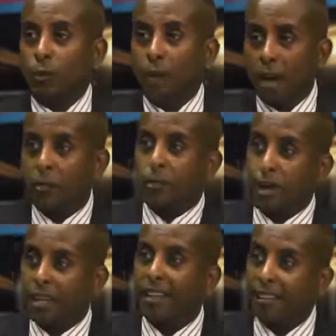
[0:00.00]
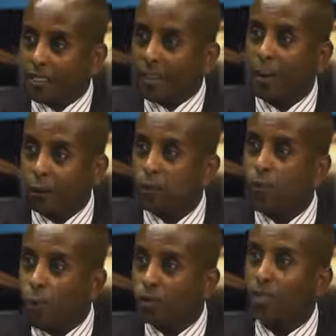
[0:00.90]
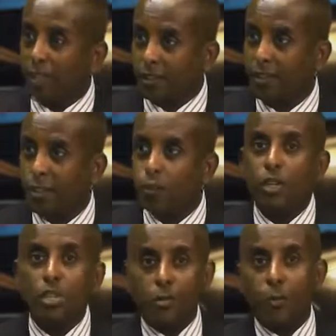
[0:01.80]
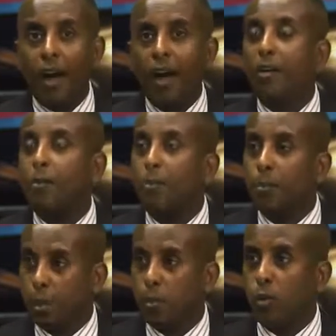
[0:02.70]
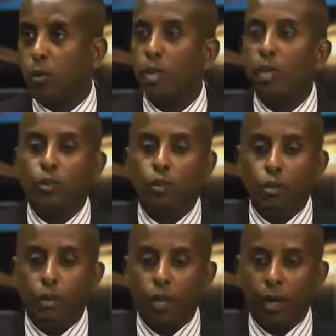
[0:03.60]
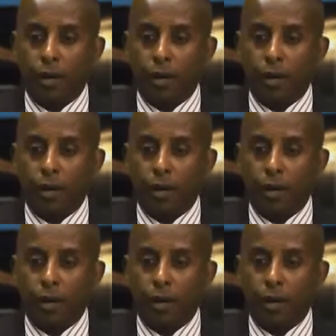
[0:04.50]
We are bringing this kind of contents to inspire people to